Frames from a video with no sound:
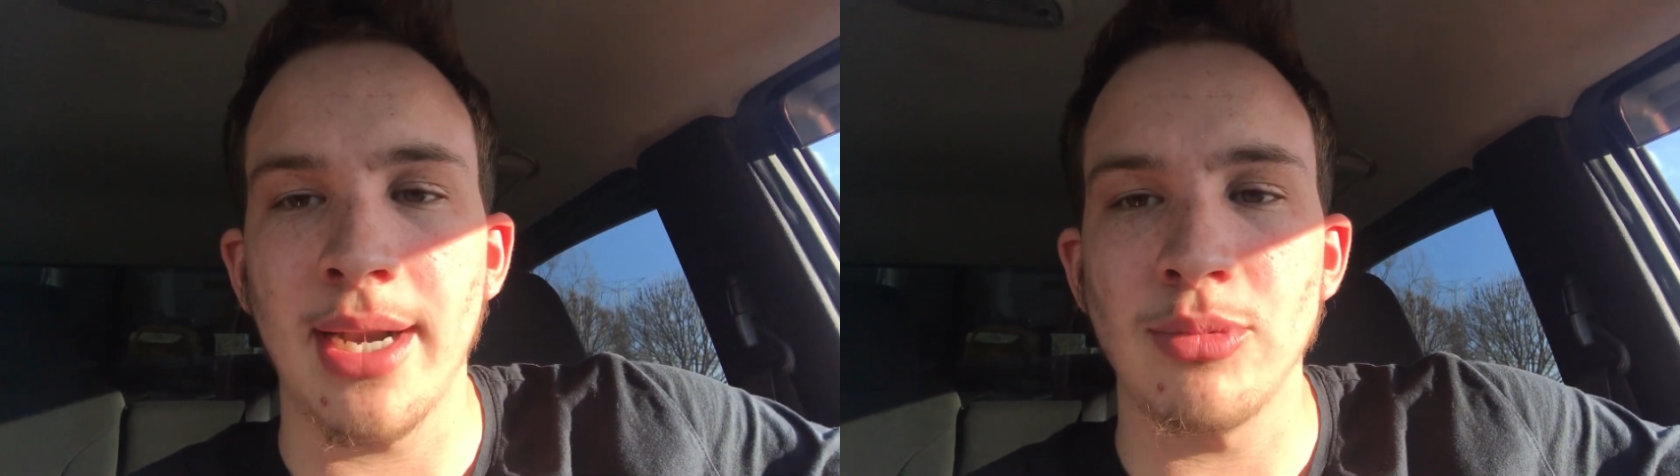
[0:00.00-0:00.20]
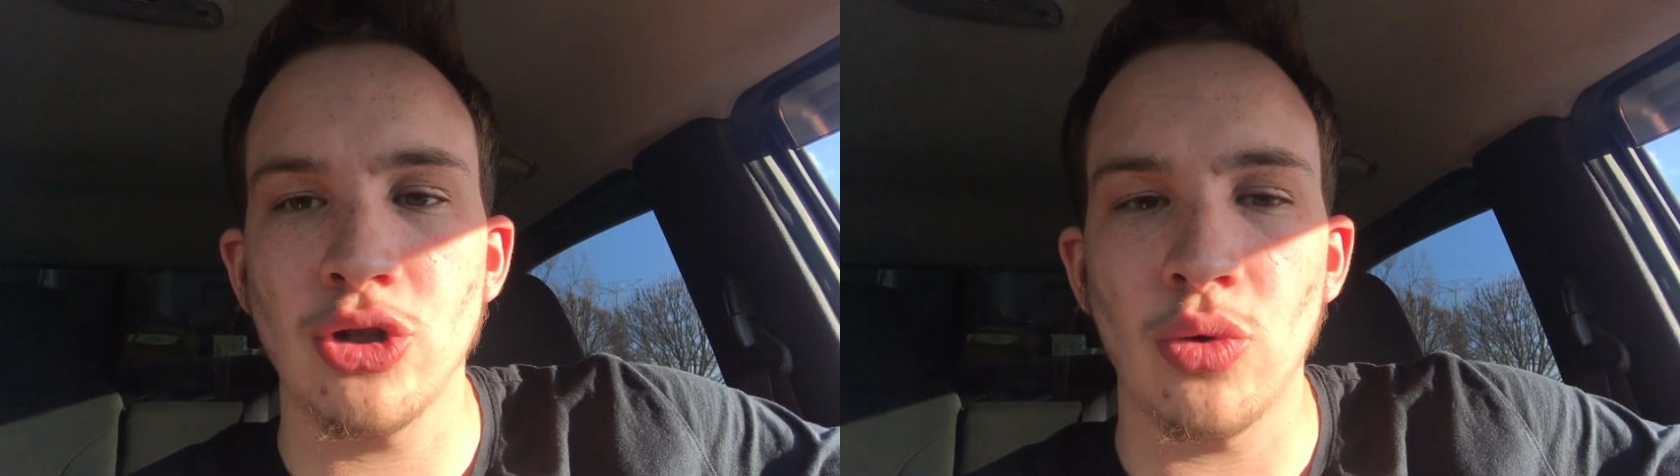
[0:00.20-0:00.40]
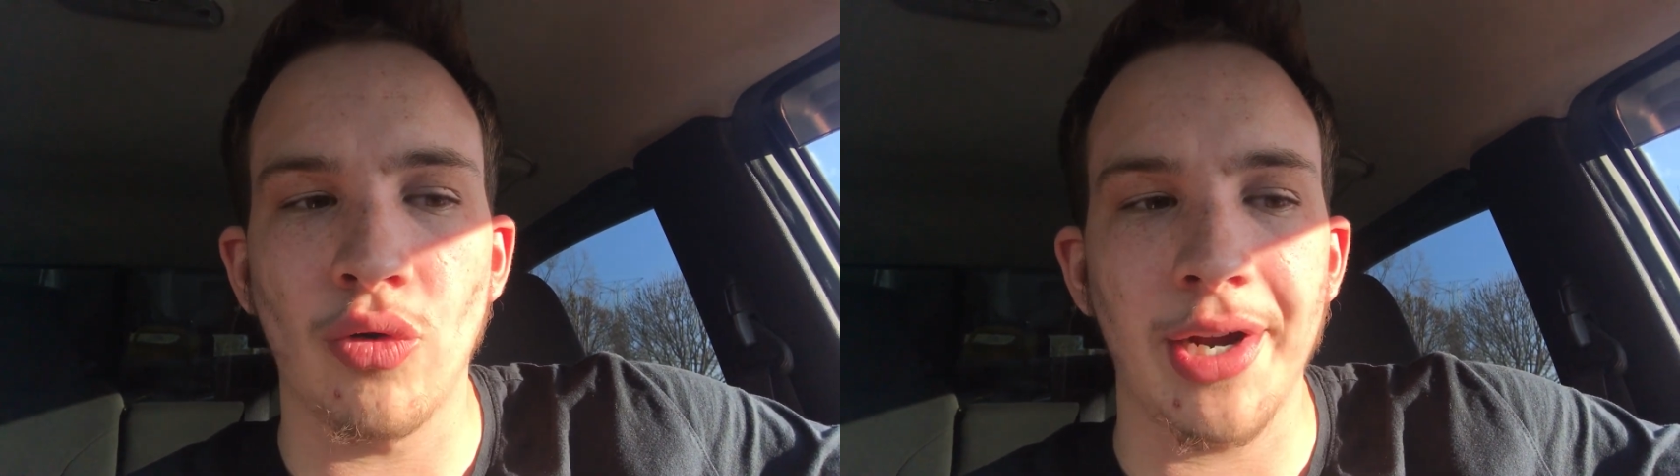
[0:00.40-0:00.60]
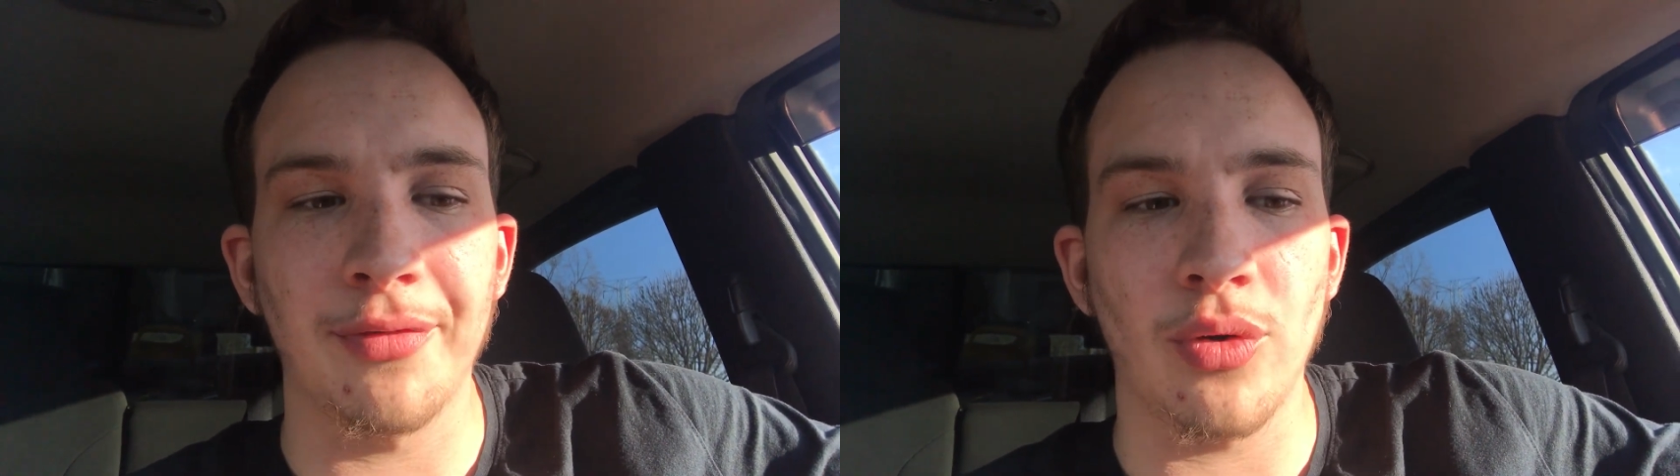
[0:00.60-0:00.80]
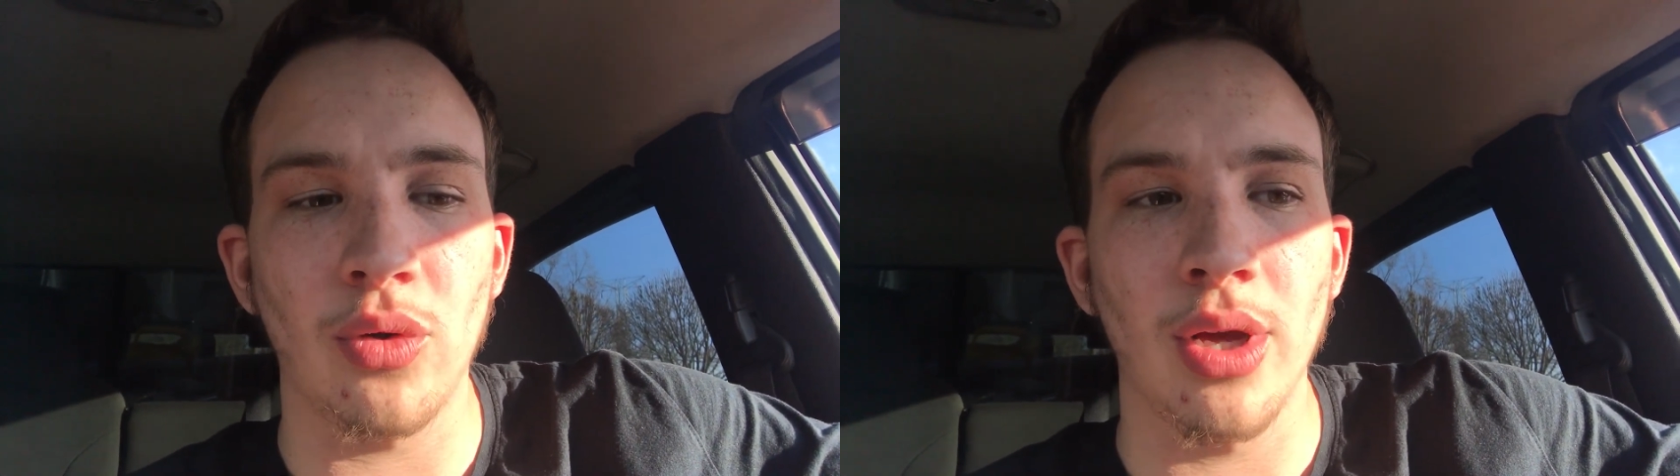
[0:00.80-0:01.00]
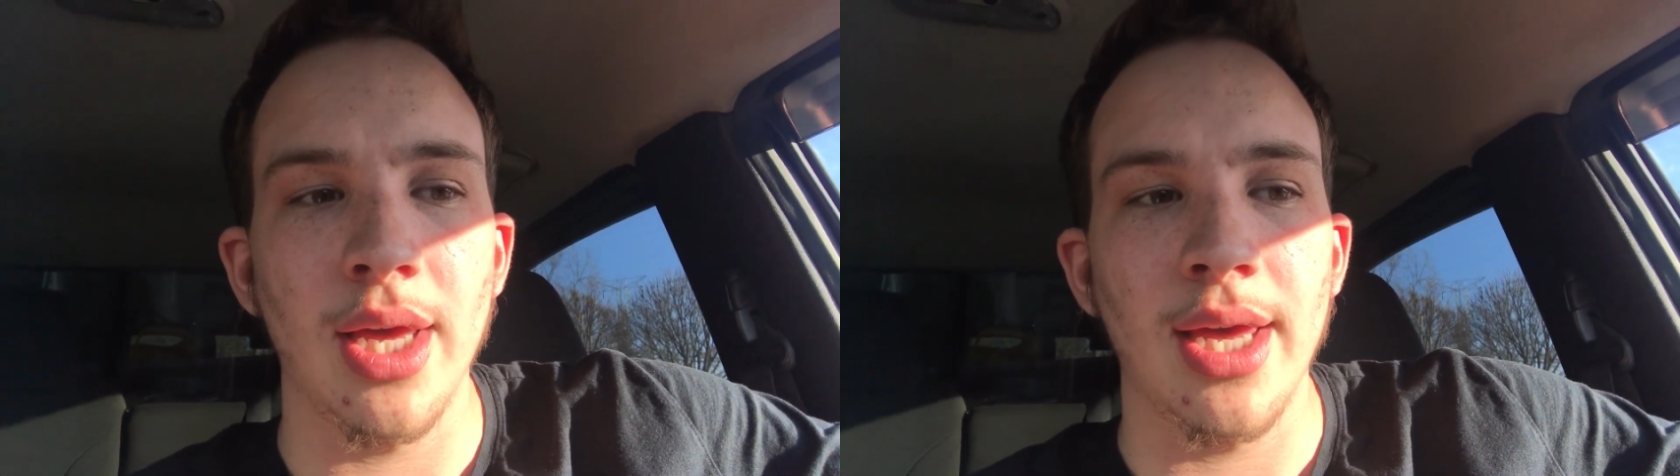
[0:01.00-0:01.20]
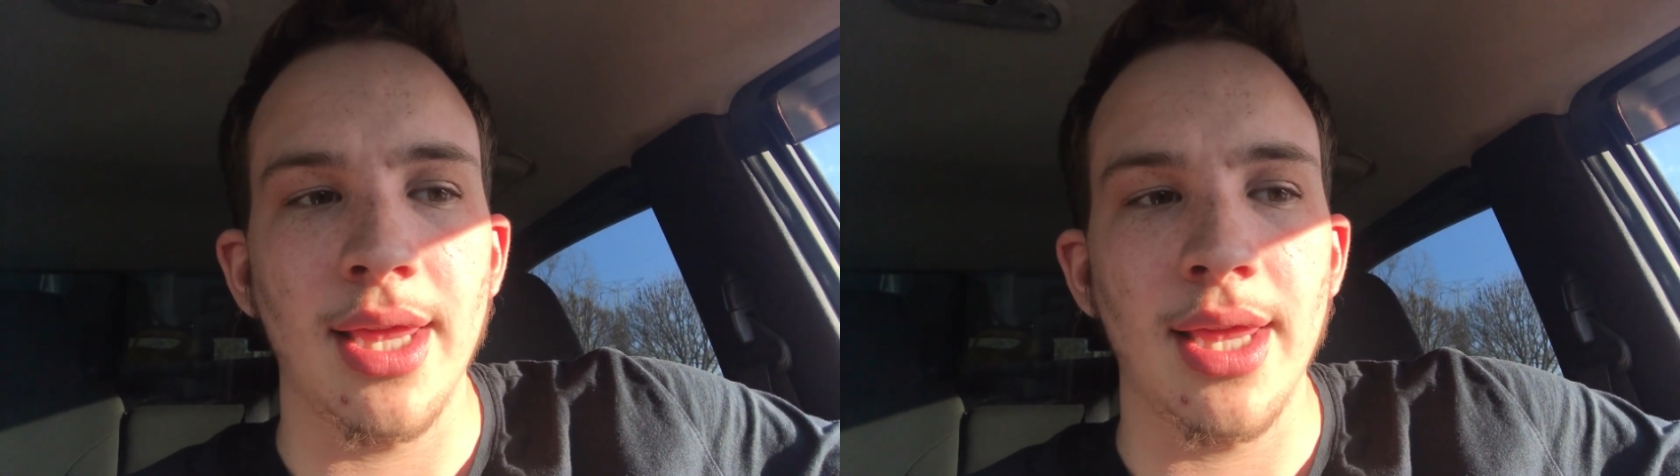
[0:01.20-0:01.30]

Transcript: And I'm so grateful